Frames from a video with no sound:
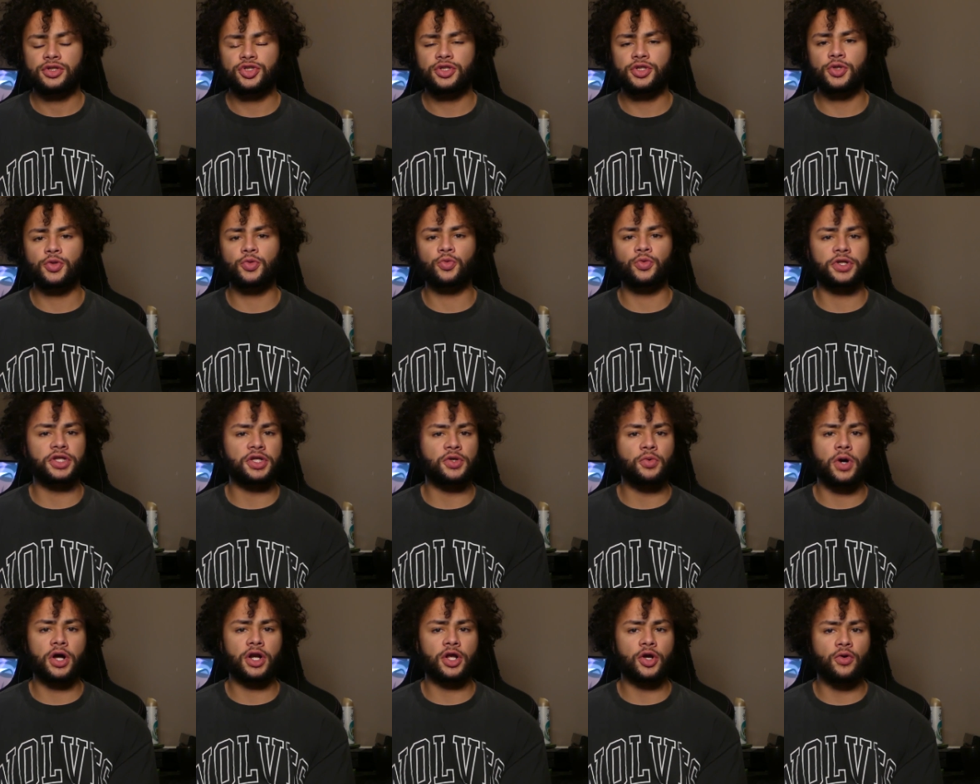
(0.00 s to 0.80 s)
Do you
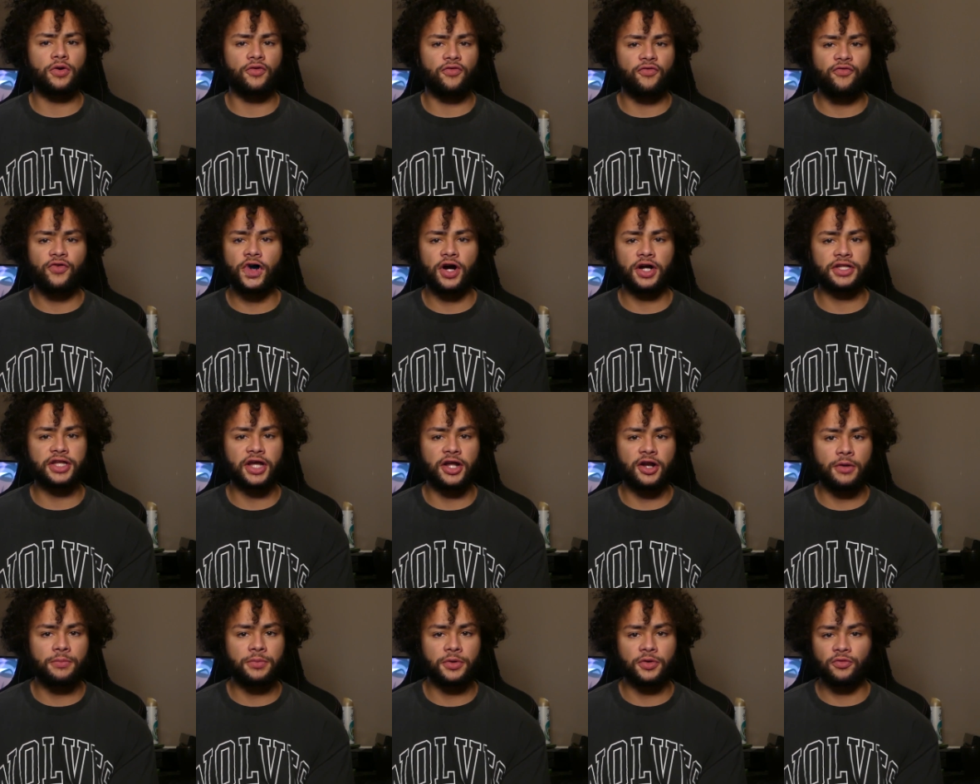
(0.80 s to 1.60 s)
really want to go and fuck
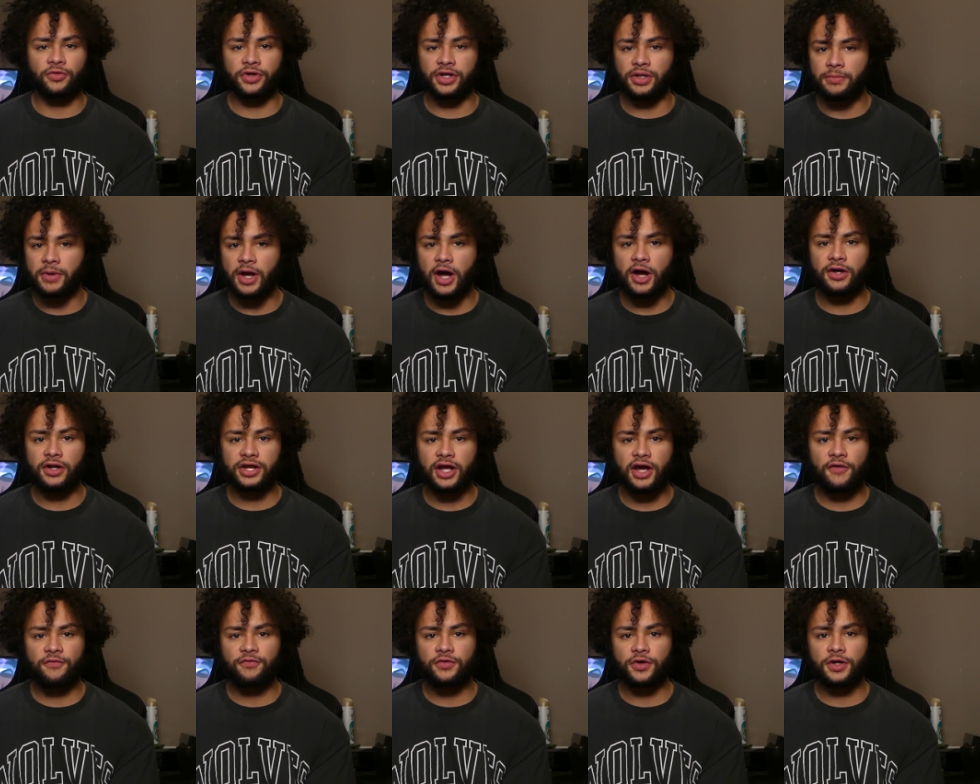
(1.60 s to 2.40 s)
that up and rebound
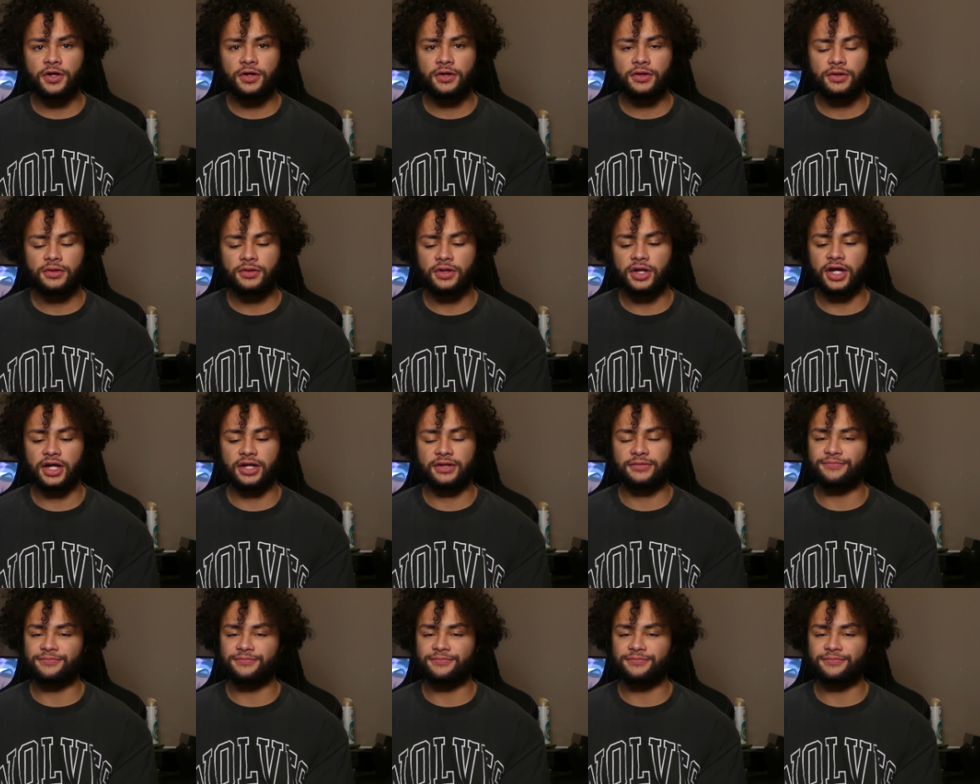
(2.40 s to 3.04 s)
after? Like,